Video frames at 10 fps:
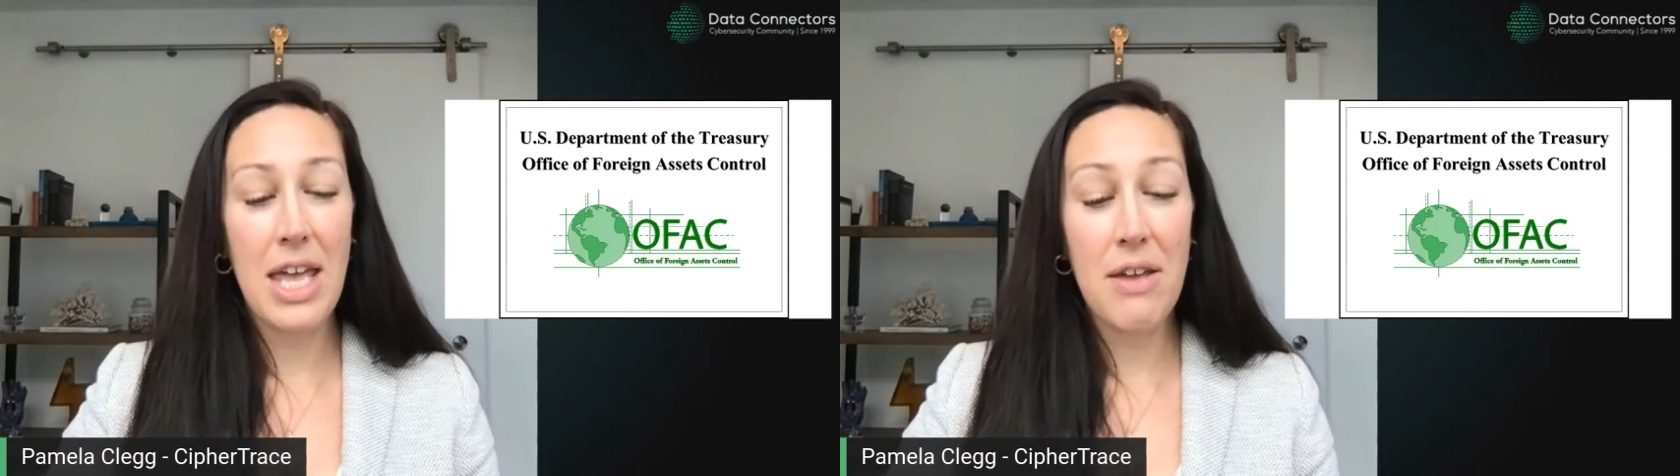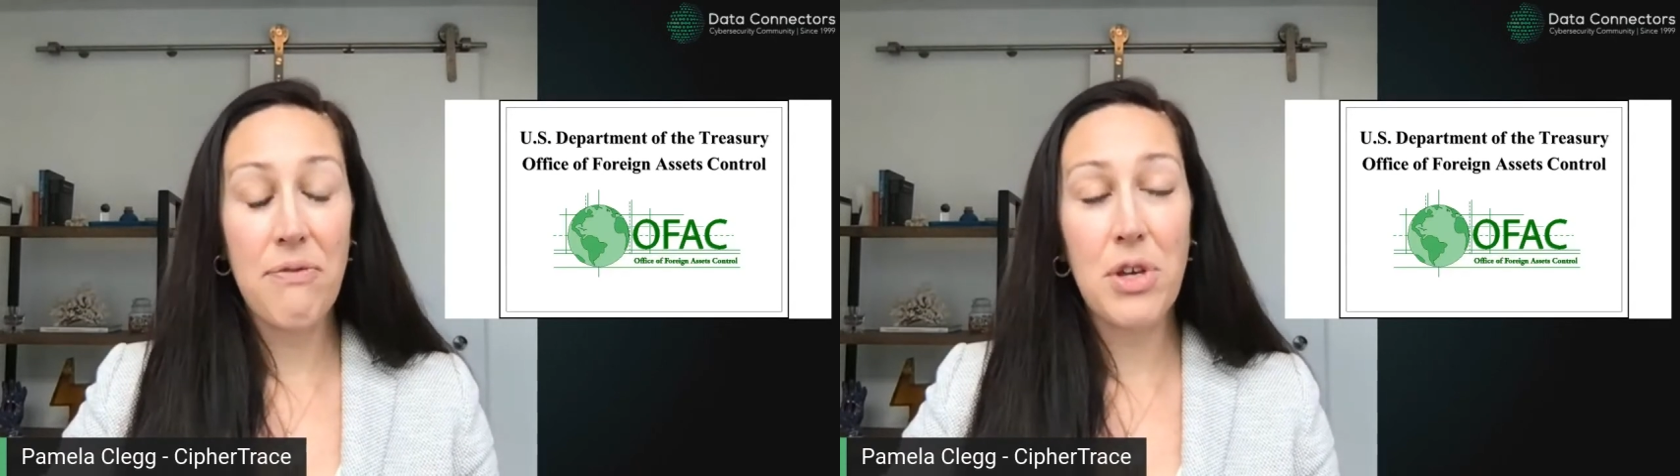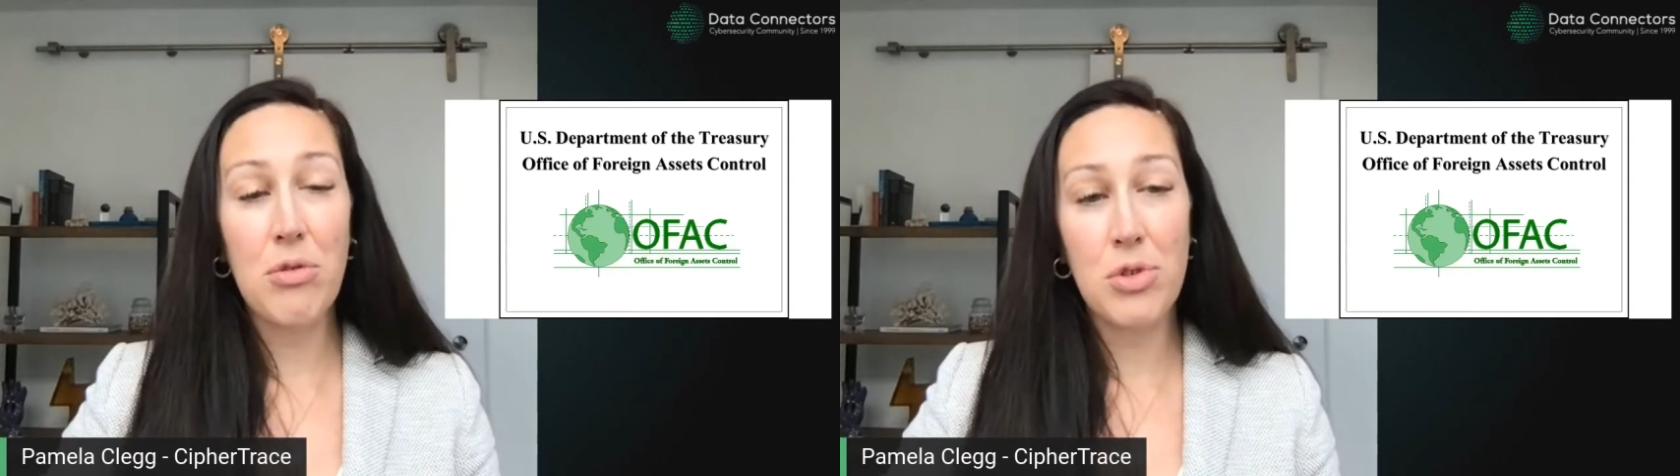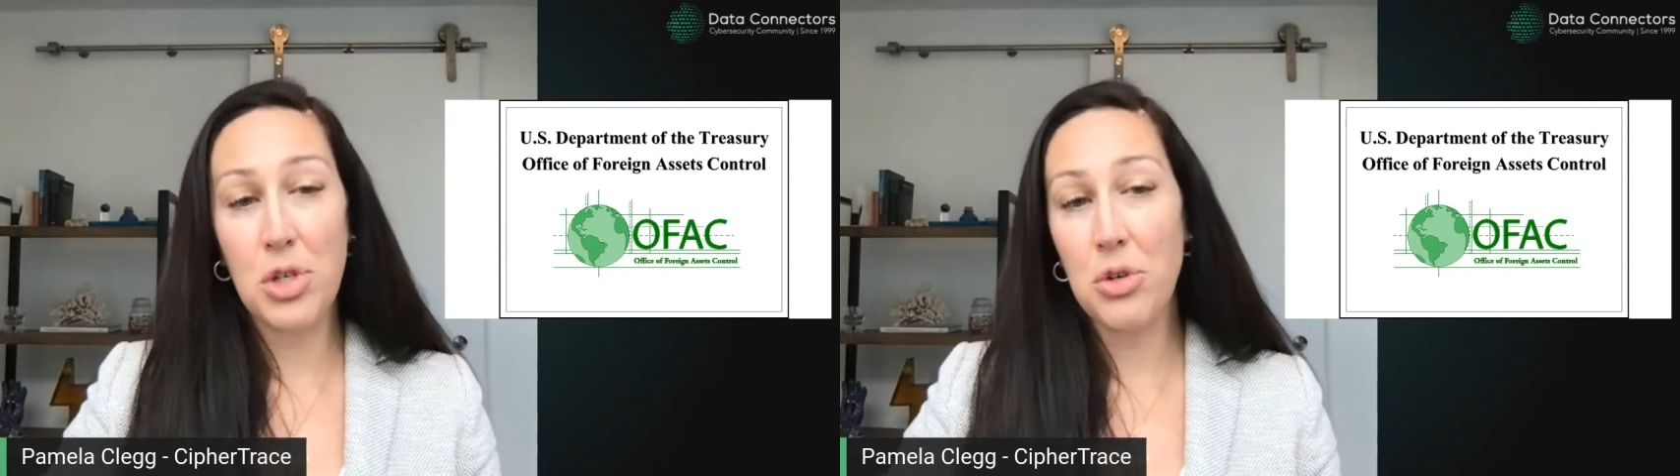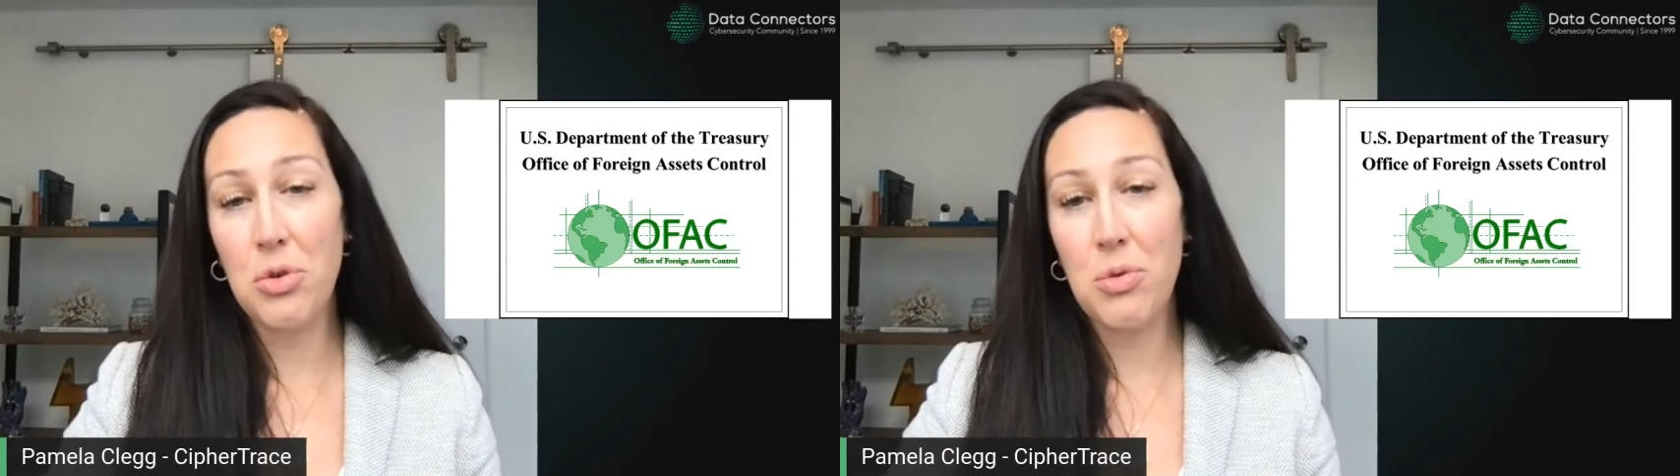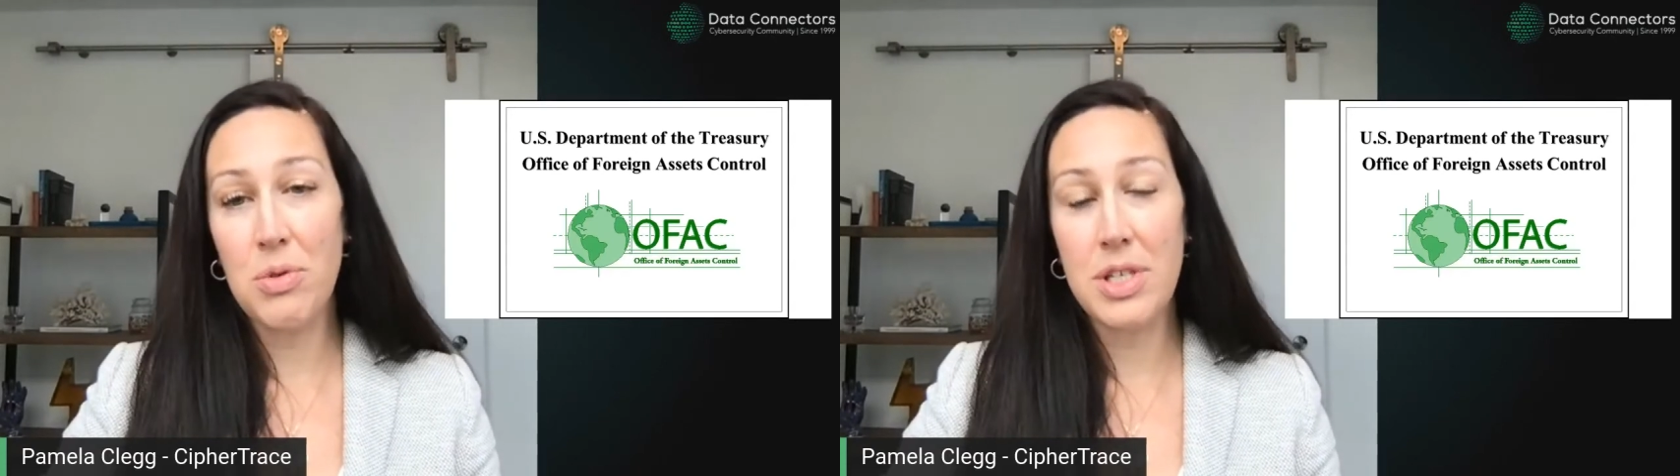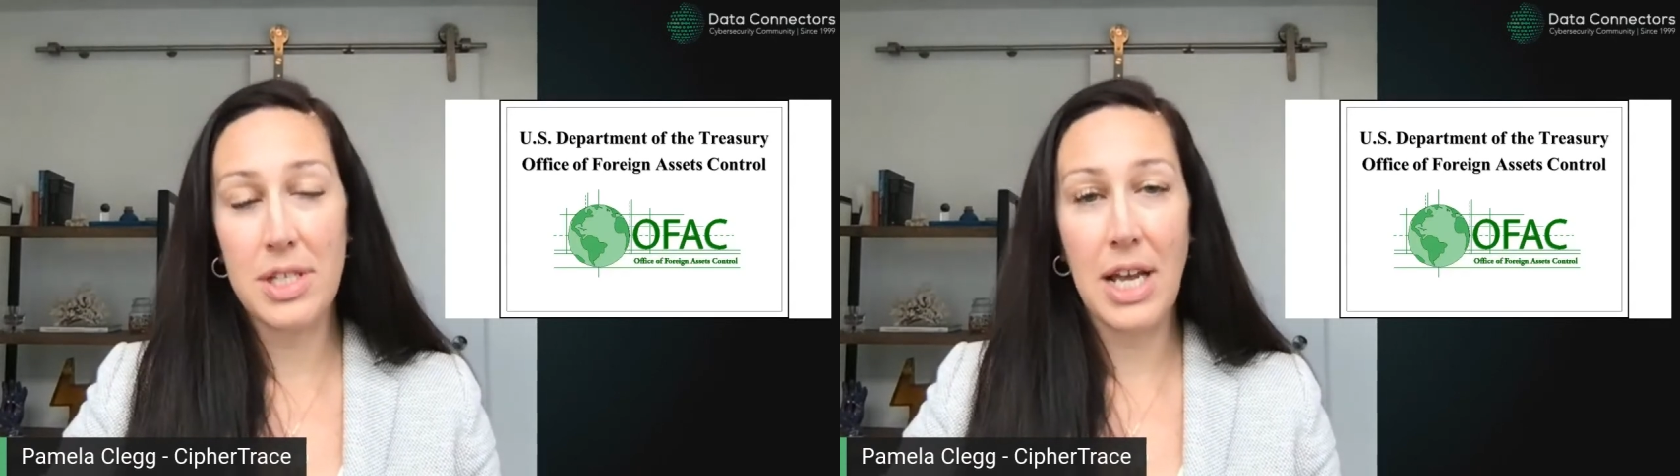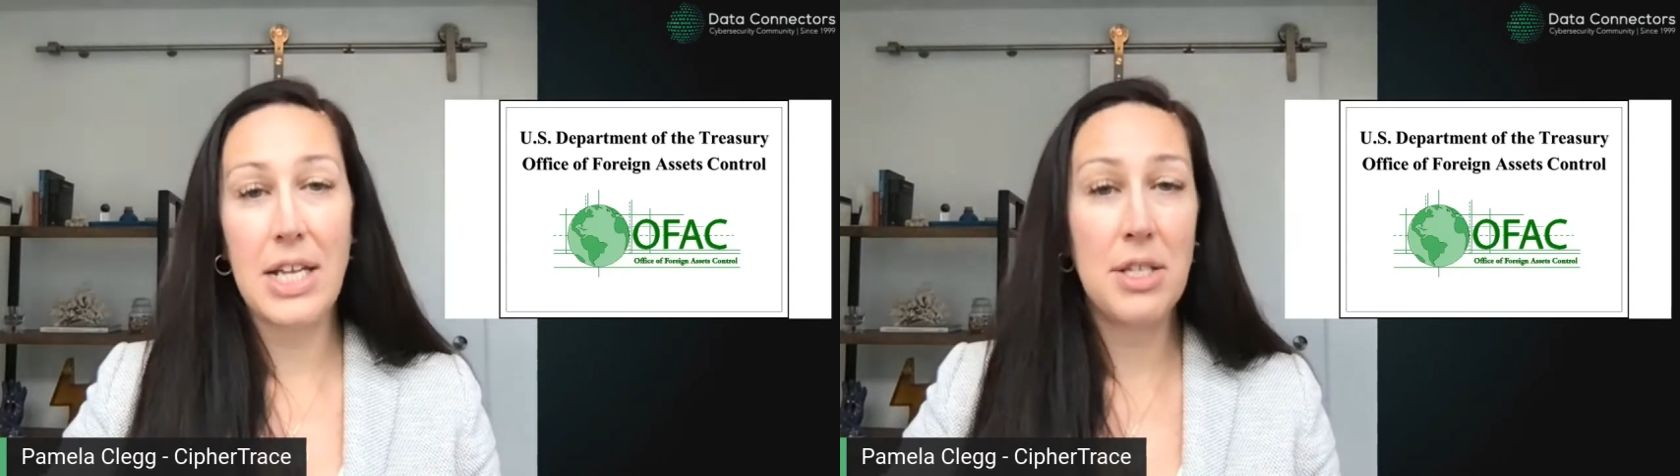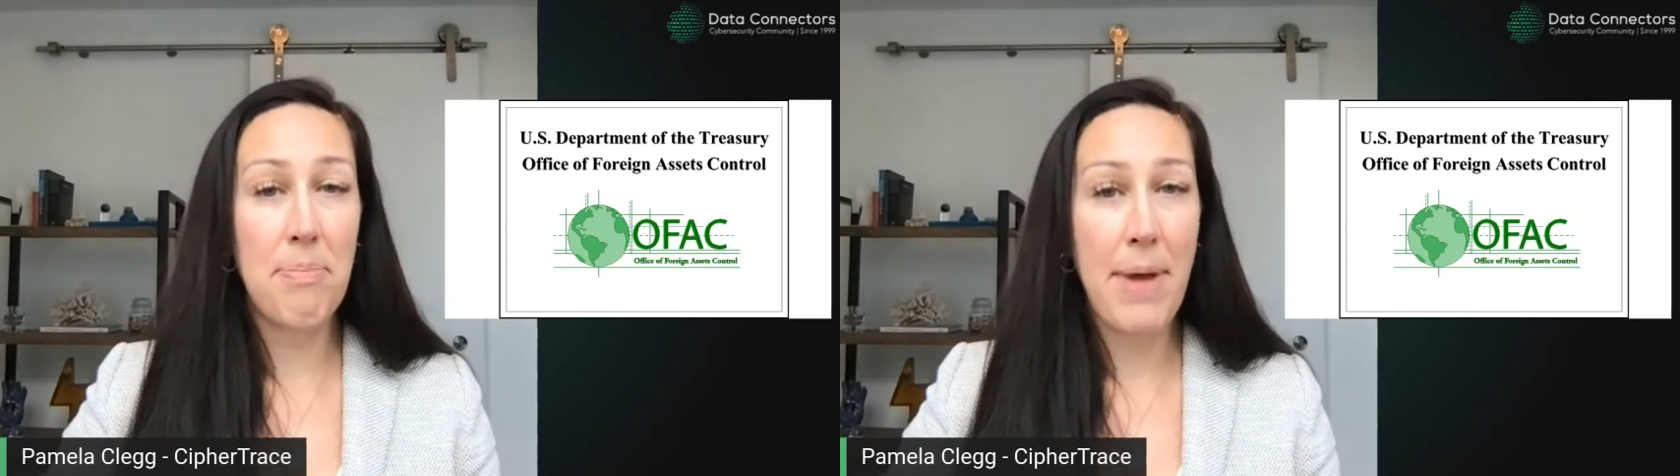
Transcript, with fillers: if you do decide to